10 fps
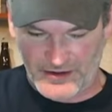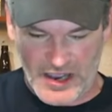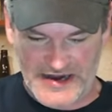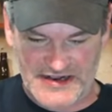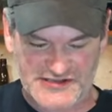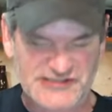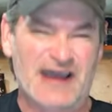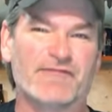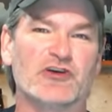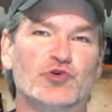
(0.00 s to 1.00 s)
that line head. It's
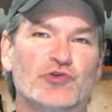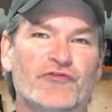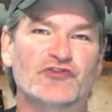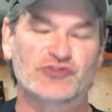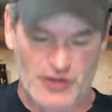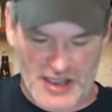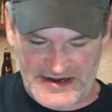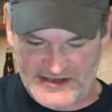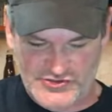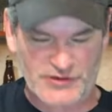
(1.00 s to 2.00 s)
kind of a universal
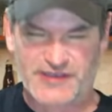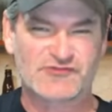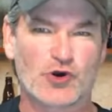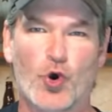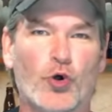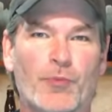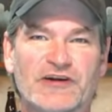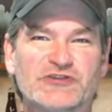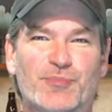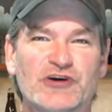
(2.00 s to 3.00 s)
line head, so it gives you a whole
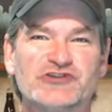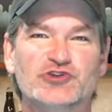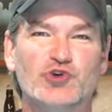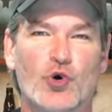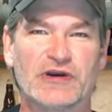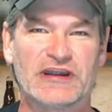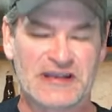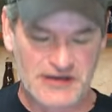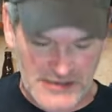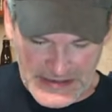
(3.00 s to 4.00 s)
bunch of parts you don't
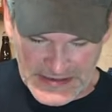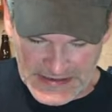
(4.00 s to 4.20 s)
need.